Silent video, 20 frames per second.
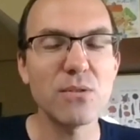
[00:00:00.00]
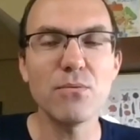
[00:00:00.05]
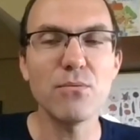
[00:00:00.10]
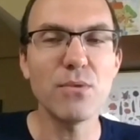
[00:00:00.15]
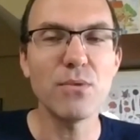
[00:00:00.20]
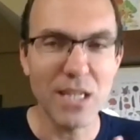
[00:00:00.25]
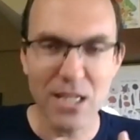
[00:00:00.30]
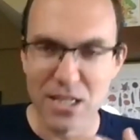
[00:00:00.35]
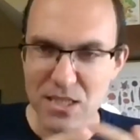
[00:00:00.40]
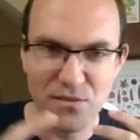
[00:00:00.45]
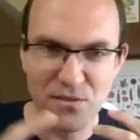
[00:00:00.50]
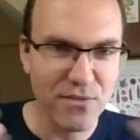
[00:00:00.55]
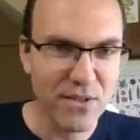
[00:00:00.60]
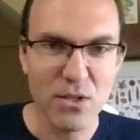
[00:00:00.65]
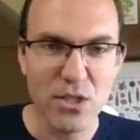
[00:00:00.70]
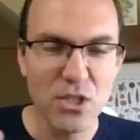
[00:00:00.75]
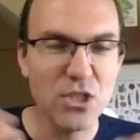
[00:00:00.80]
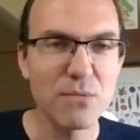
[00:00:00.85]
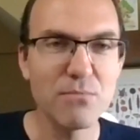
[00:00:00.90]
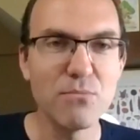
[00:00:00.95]
we think it's a
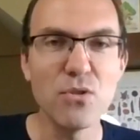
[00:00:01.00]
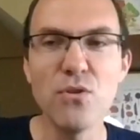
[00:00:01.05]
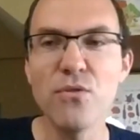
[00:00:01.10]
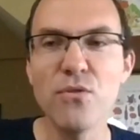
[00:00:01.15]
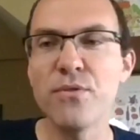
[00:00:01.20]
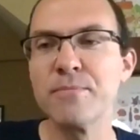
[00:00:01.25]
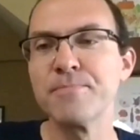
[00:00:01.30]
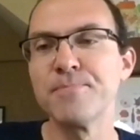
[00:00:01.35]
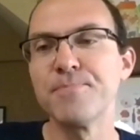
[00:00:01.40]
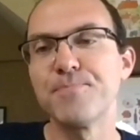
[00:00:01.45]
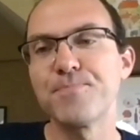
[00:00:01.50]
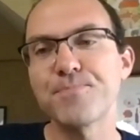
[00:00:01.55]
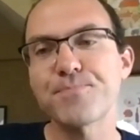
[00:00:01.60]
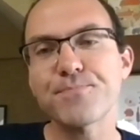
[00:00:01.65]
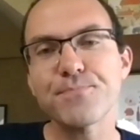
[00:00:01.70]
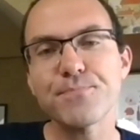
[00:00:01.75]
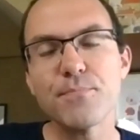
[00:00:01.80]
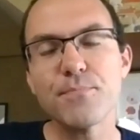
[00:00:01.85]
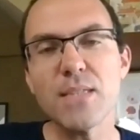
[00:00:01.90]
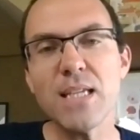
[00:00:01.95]
very good move.
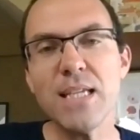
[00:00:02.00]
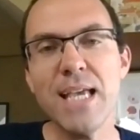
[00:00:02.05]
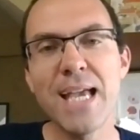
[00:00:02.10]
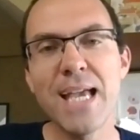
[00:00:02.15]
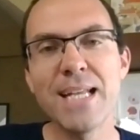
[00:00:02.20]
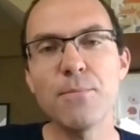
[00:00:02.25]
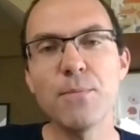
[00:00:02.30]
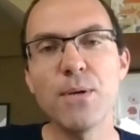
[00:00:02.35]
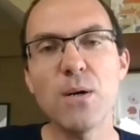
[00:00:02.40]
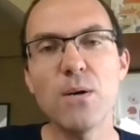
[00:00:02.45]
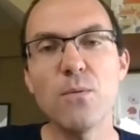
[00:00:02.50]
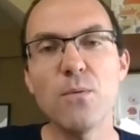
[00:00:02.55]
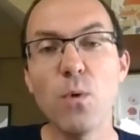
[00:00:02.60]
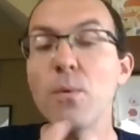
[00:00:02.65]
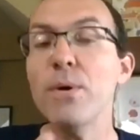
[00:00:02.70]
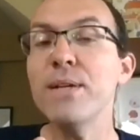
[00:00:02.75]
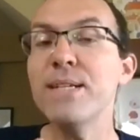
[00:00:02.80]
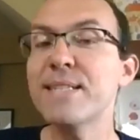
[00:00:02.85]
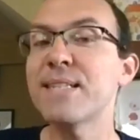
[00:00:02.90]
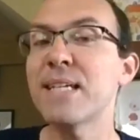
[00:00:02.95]
And what
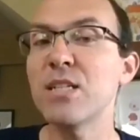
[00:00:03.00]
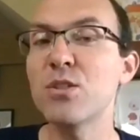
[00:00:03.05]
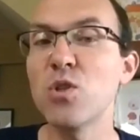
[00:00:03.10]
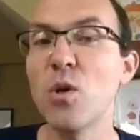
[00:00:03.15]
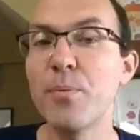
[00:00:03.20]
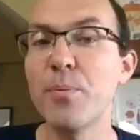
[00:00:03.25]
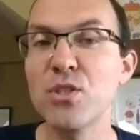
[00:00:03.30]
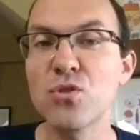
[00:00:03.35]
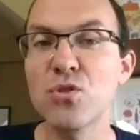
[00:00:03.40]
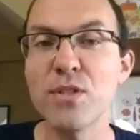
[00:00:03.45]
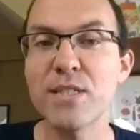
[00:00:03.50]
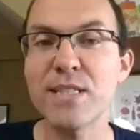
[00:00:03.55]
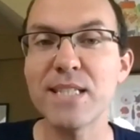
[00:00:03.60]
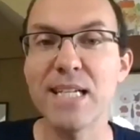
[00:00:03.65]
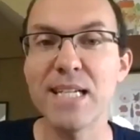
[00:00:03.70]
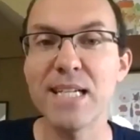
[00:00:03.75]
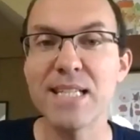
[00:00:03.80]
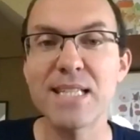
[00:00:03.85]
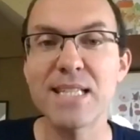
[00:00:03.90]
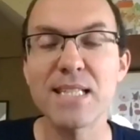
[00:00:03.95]
we decided to open source
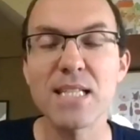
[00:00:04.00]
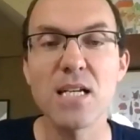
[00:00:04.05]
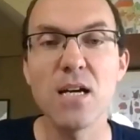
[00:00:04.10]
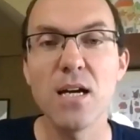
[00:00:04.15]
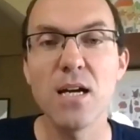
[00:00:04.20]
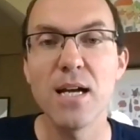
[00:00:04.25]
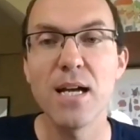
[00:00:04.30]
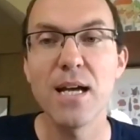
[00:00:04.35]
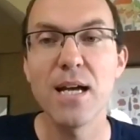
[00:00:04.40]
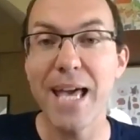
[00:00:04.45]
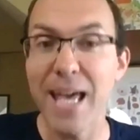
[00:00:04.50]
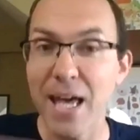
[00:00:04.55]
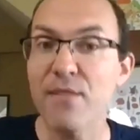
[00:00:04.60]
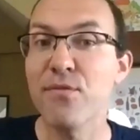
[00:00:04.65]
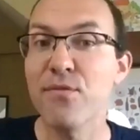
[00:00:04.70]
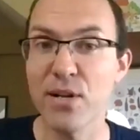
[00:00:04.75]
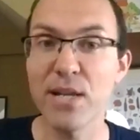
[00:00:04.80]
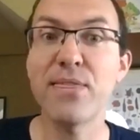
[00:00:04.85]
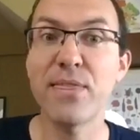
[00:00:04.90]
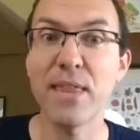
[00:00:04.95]
is
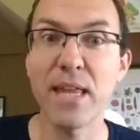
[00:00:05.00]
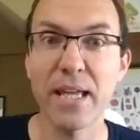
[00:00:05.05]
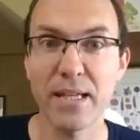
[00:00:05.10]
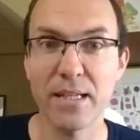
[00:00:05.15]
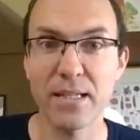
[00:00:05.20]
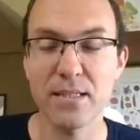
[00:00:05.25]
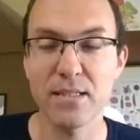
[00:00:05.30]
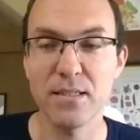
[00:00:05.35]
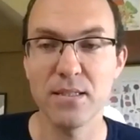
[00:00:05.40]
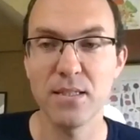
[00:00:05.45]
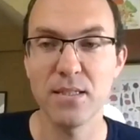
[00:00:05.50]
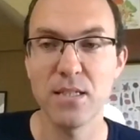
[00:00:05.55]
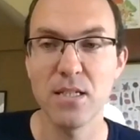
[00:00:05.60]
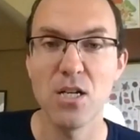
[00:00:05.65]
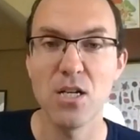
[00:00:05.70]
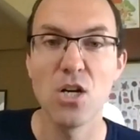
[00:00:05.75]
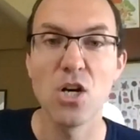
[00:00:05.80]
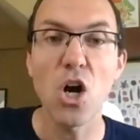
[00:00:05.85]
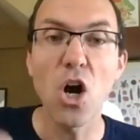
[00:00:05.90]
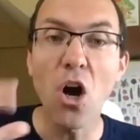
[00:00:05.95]
everything.
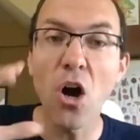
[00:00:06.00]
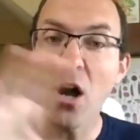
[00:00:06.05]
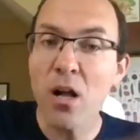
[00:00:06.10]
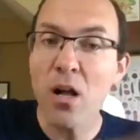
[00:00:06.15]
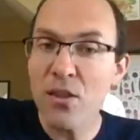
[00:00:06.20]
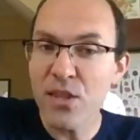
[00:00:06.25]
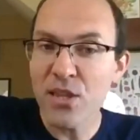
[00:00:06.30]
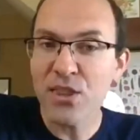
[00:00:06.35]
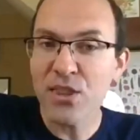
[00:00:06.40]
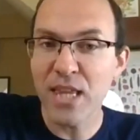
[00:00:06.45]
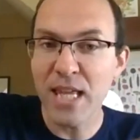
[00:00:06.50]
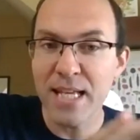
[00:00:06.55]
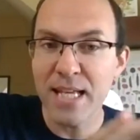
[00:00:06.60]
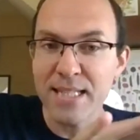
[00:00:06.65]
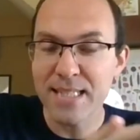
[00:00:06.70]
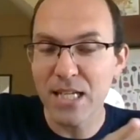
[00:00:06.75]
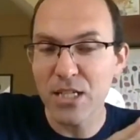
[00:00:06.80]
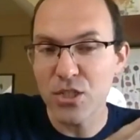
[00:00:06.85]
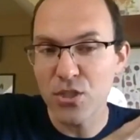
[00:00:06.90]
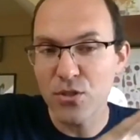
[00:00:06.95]
All the things
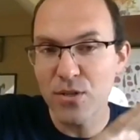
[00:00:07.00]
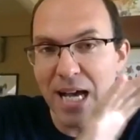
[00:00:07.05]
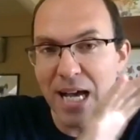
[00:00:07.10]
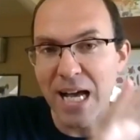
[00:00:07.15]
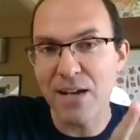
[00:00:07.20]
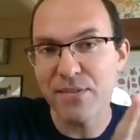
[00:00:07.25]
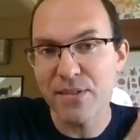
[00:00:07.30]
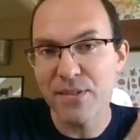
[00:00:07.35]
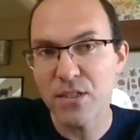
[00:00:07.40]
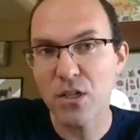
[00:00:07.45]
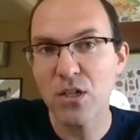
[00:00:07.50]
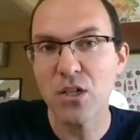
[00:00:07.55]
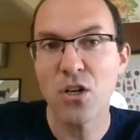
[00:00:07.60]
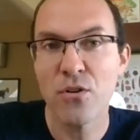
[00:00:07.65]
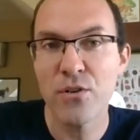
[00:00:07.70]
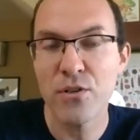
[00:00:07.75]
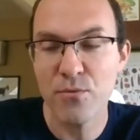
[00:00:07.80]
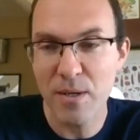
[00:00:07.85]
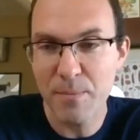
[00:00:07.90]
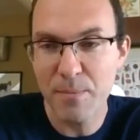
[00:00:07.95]
that you have in the
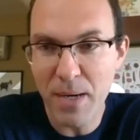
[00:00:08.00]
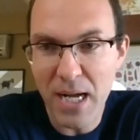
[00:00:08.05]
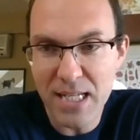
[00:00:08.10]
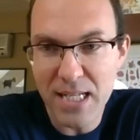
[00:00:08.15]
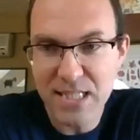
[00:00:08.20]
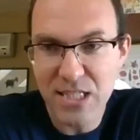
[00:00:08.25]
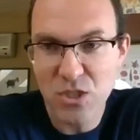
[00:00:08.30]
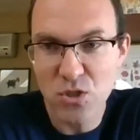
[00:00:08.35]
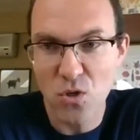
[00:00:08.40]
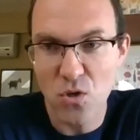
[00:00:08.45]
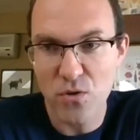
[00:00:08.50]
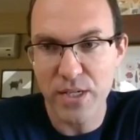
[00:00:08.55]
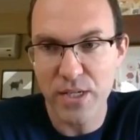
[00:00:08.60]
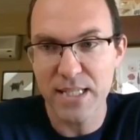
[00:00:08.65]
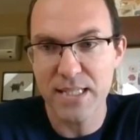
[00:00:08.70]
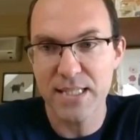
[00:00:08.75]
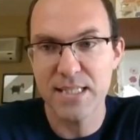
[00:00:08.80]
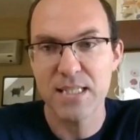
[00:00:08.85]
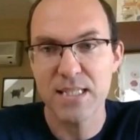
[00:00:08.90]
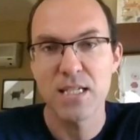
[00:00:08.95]
current
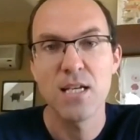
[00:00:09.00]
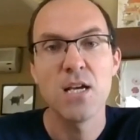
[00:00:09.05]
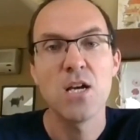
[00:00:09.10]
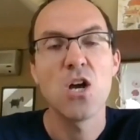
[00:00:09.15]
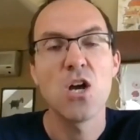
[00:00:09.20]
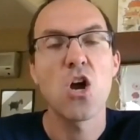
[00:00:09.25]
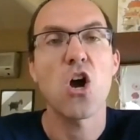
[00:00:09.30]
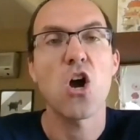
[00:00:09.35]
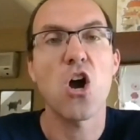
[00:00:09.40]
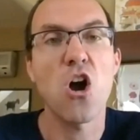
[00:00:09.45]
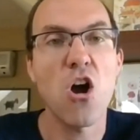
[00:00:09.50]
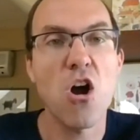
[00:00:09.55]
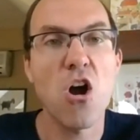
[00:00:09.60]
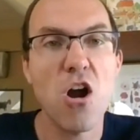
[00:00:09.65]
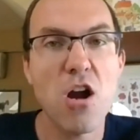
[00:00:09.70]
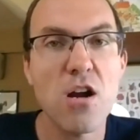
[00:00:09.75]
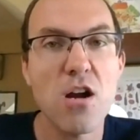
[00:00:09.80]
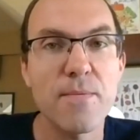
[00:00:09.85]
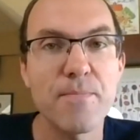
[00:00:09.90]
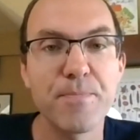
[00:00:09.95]
repositories
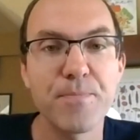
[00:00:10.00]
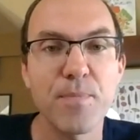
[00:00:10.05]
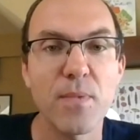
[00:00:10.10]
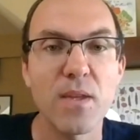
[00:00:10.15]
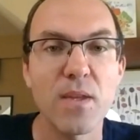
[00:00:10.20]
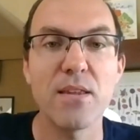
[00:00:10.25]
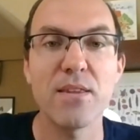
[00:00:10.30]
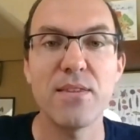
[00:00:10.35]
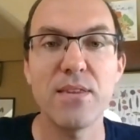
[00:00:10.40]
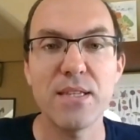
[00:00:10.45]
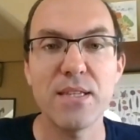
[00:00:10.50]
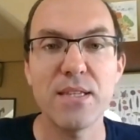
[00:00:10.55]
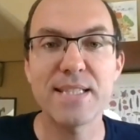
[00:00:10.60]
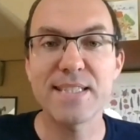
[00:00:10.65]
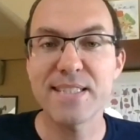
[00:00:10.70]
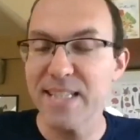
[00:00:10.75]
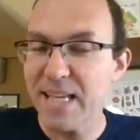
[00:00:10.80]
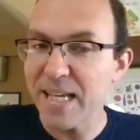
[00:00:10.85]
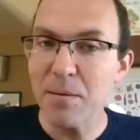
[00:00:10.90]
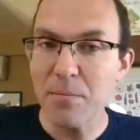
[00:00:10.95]
are the
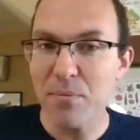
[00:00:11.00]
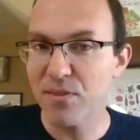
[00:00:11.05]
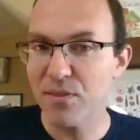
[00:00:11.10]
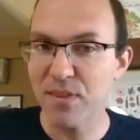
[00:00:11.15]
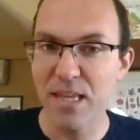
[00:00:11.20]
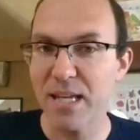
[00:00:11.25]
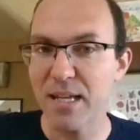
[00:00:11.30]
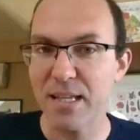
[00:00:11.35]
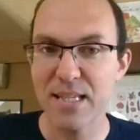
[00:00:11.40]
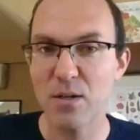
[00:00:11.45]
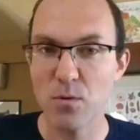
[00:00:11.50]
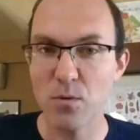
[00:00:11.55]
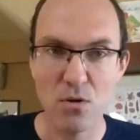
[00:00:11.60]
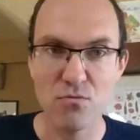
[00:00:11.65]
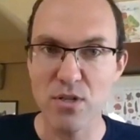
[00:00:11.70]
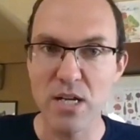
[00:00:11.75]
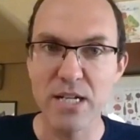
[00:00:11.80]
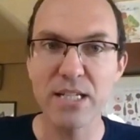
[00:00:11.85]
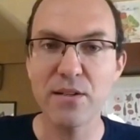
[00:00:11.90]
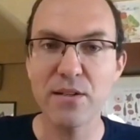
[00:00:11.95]
same thing that we're
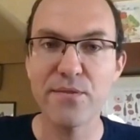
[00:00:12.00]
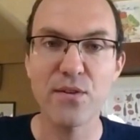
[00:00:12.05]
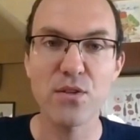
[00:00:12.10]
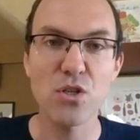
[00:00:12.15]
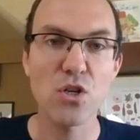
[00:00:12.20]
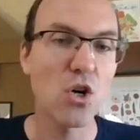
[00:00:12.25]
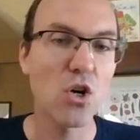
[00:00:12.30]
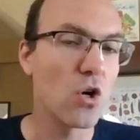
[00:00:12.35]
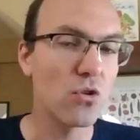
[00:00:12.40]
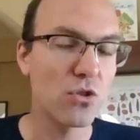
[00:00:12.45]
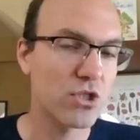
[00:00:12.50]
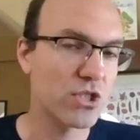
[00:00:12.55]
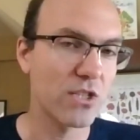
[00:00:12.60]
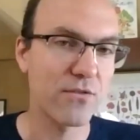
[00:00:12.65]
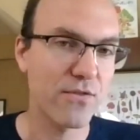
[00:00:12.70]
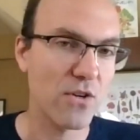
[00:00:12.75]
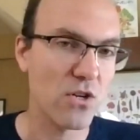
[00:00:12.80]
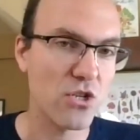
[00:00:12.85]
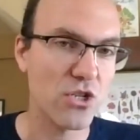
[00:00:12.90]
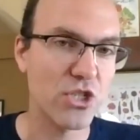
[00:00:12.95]
running for the hosted
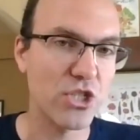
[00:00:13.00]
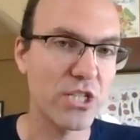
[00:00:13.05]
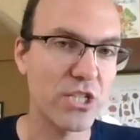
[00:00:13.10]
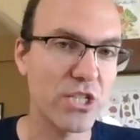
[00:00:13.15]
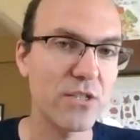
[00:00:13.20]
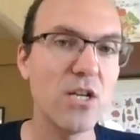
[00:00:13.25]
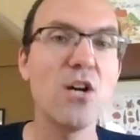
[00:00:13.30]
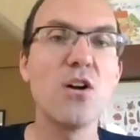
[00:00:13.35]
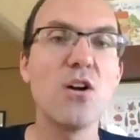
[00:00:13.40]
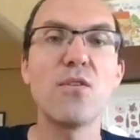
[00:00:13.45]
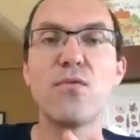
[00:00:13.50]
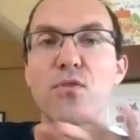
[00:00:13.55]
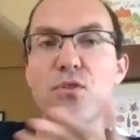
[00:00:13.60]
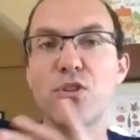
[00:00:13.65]
version, for the